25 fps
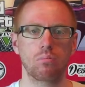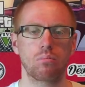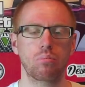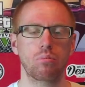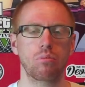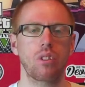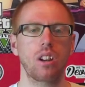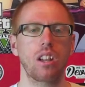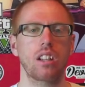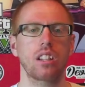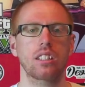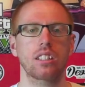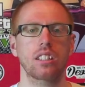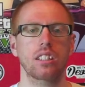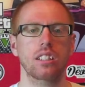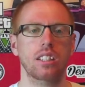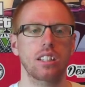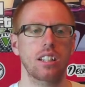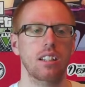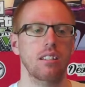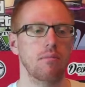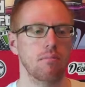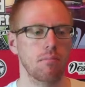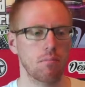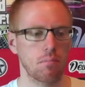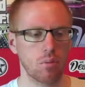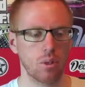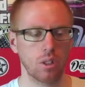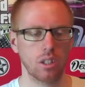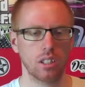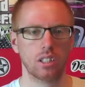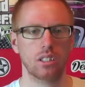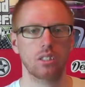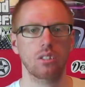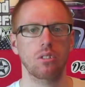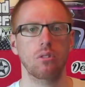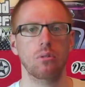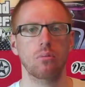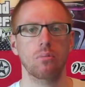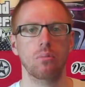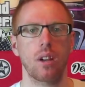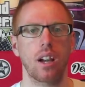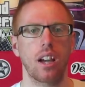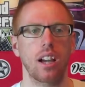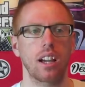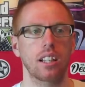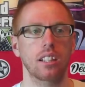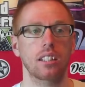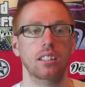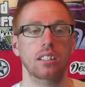raises it, brings it up
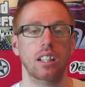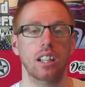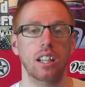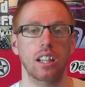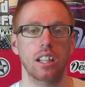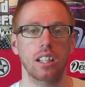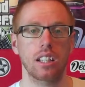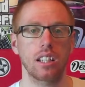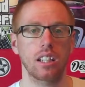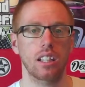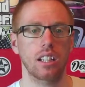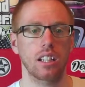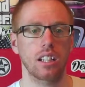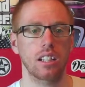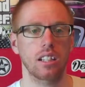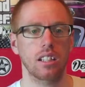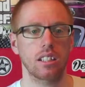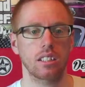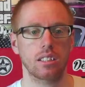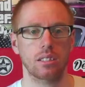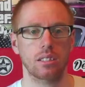as a